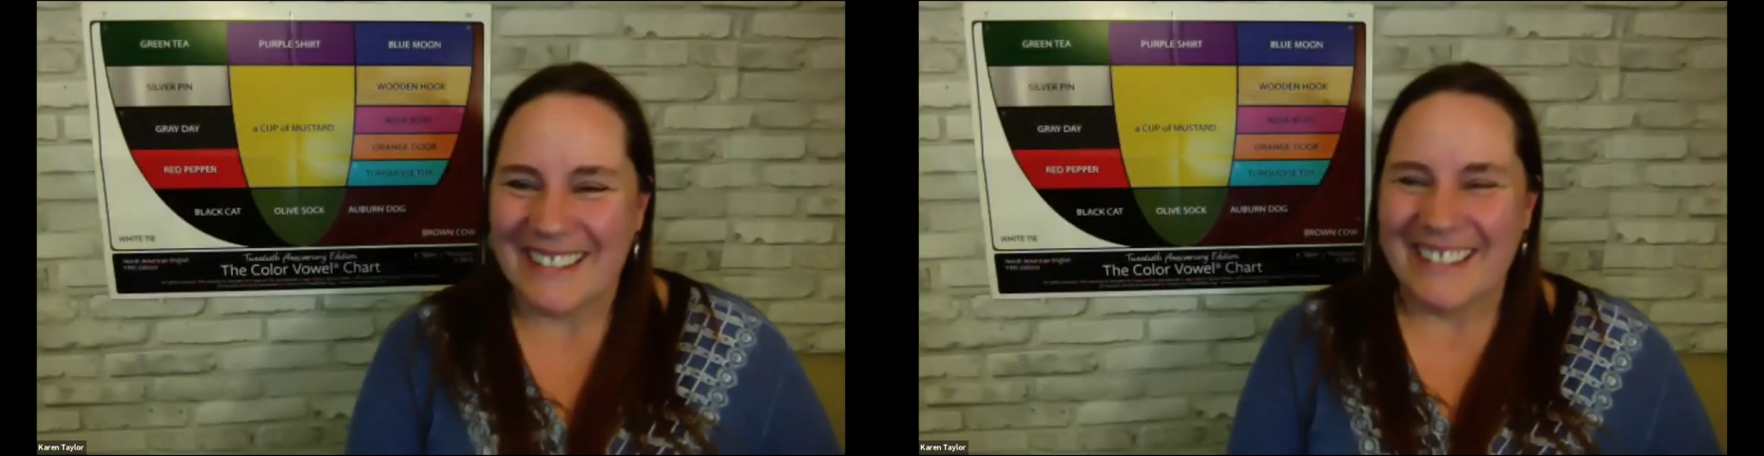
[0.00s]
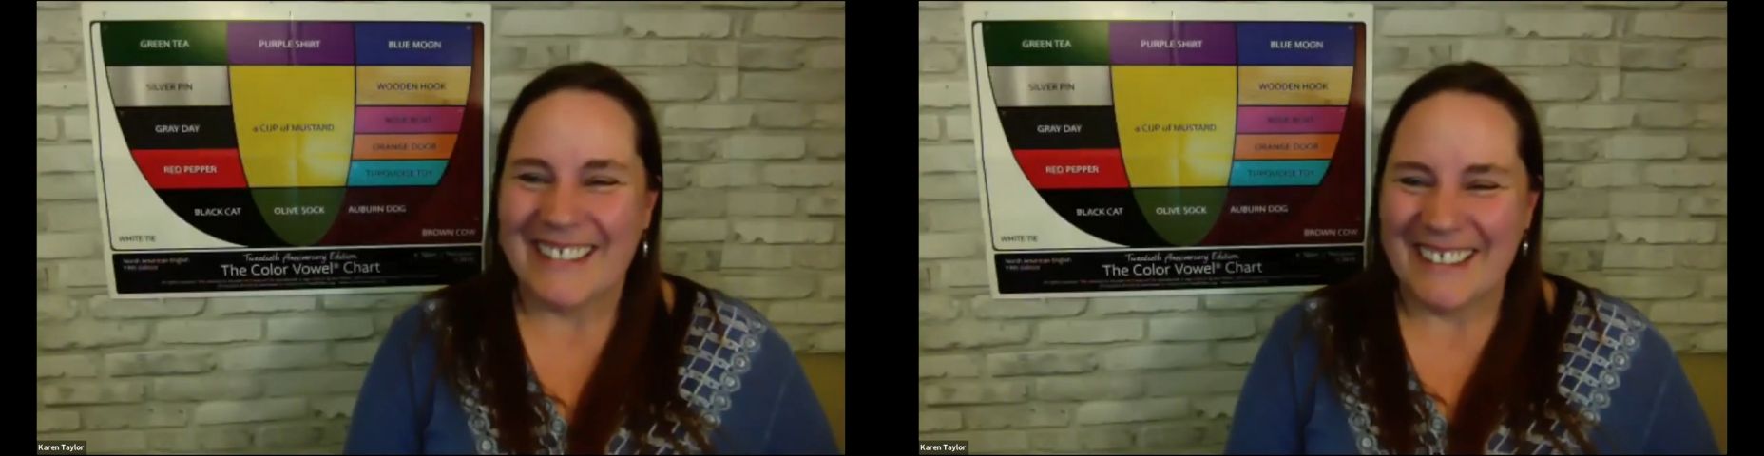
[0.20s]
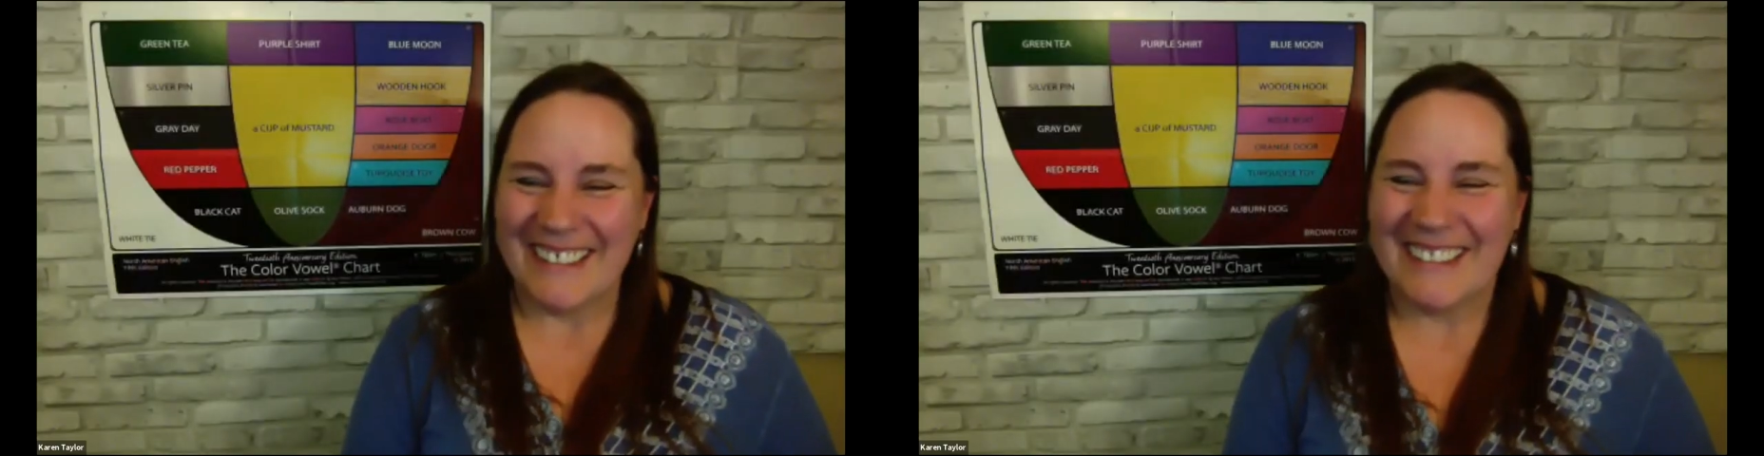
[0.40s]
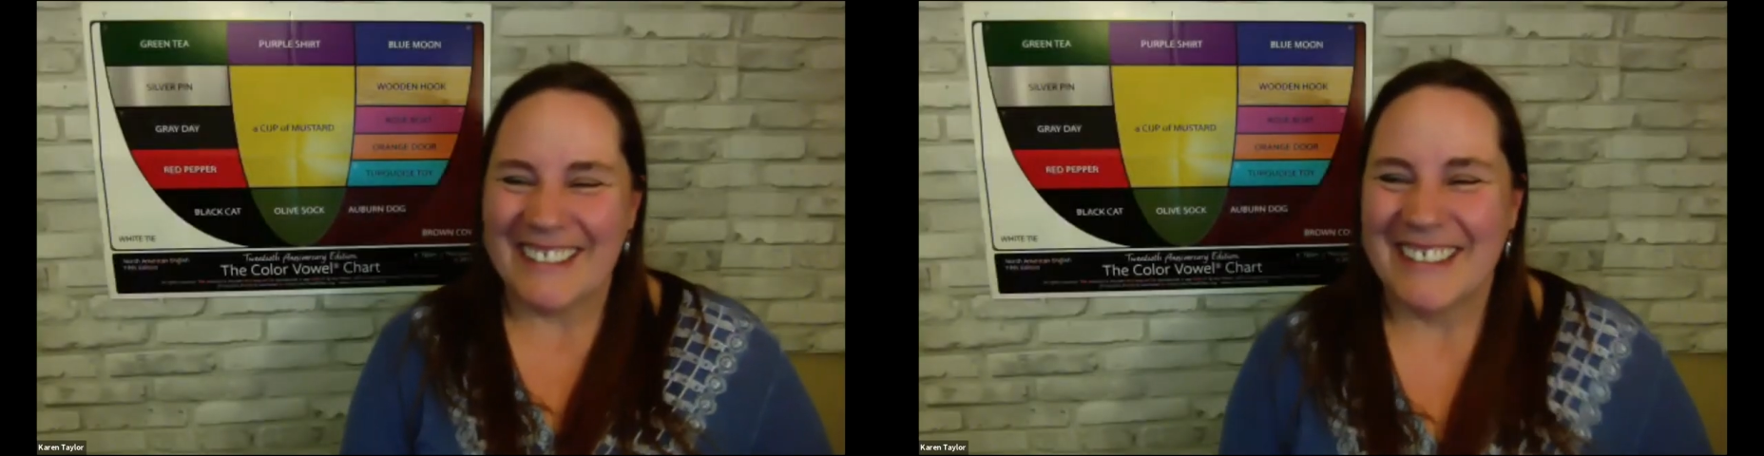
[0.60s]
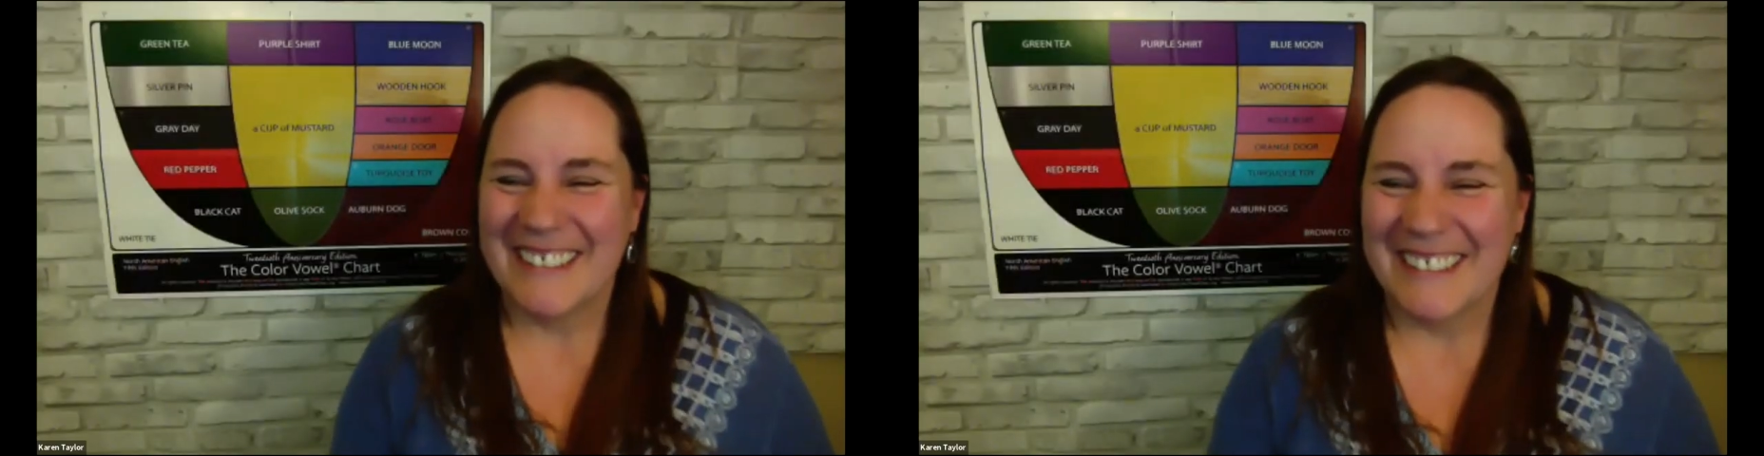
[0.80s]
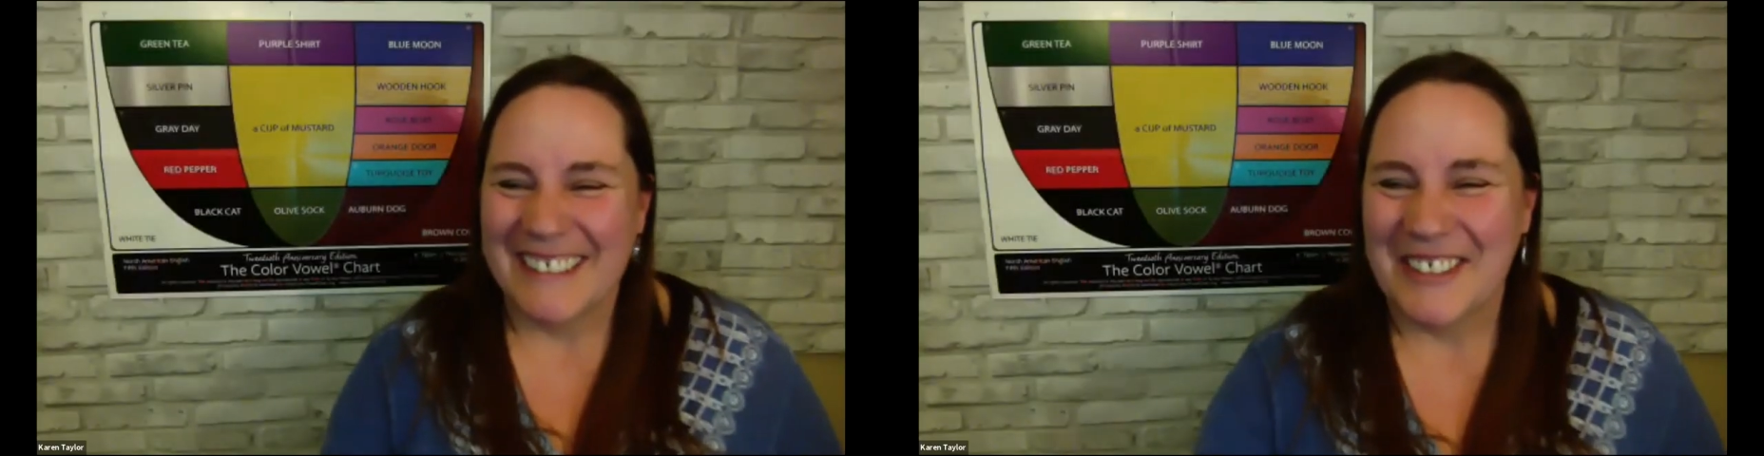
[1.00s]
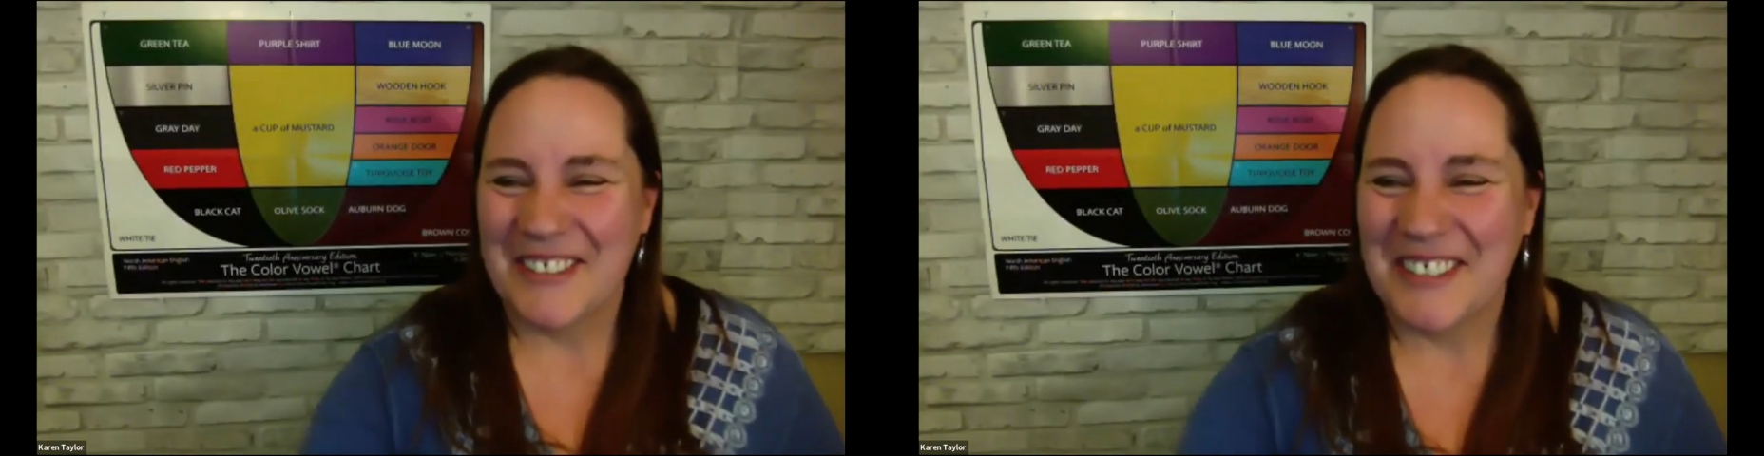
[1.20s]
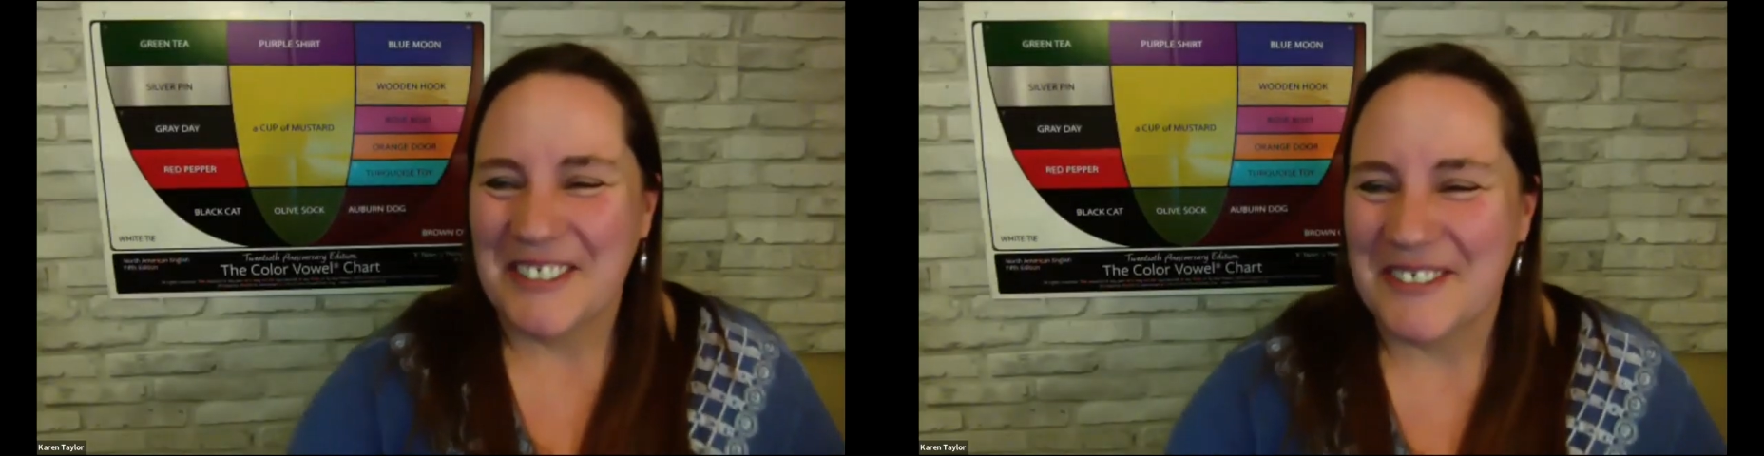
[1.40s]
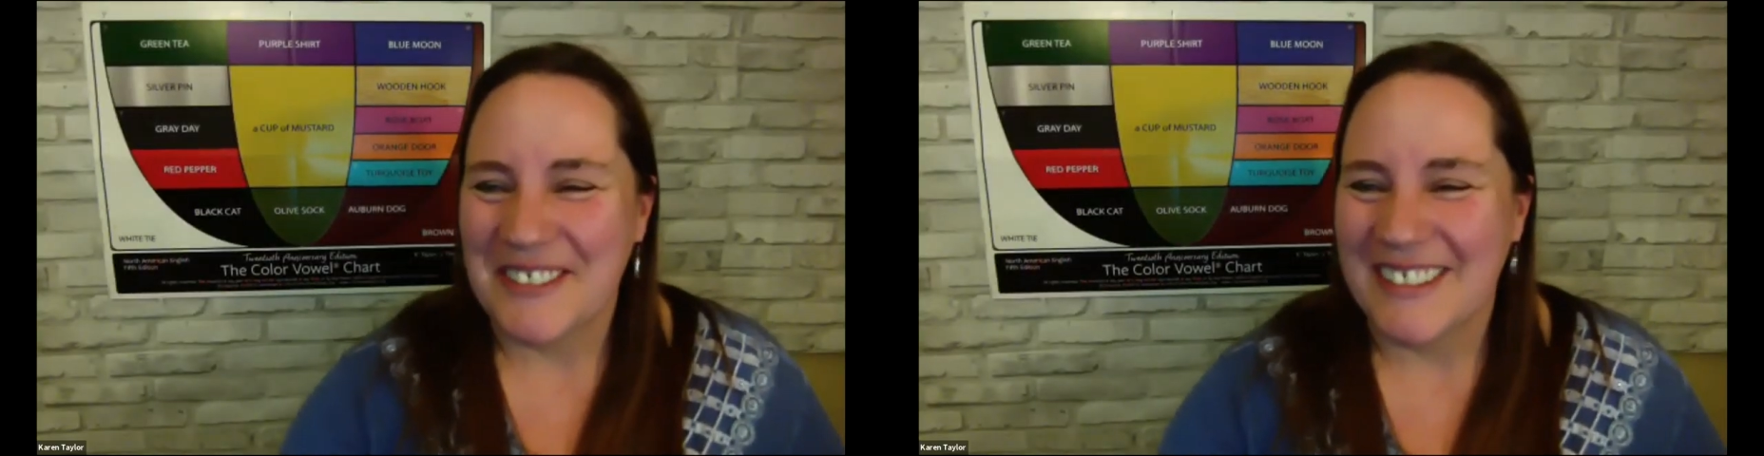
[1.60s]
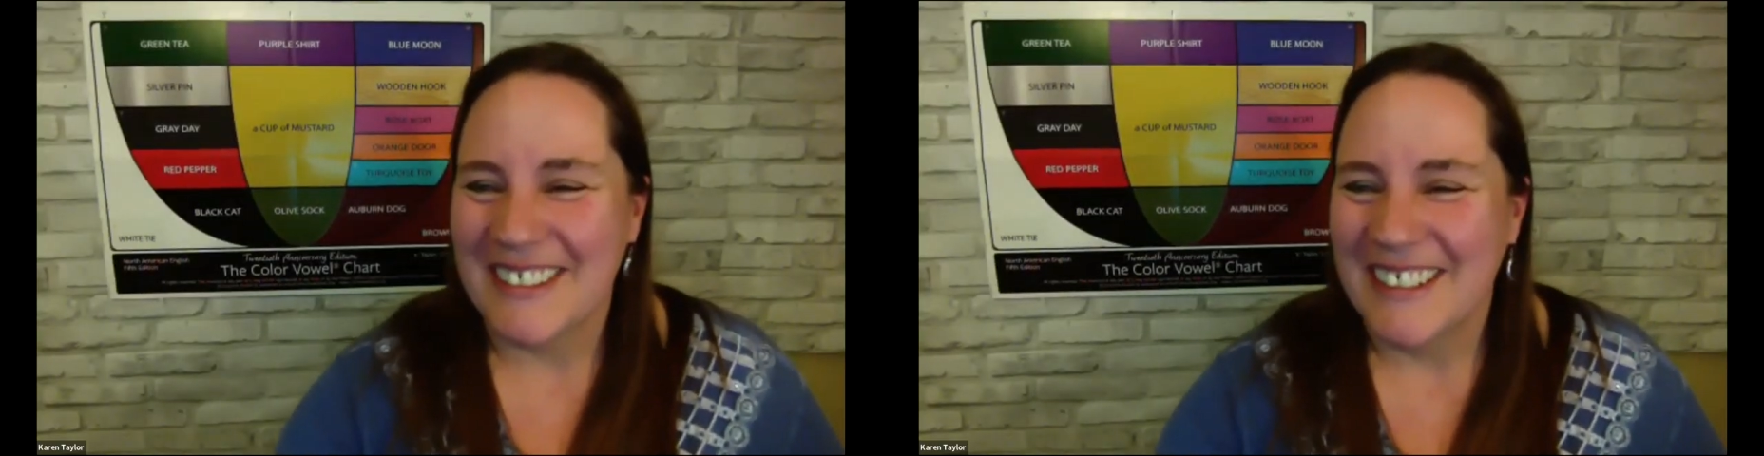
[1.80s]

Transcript: yeah, uh-huh. wonderful.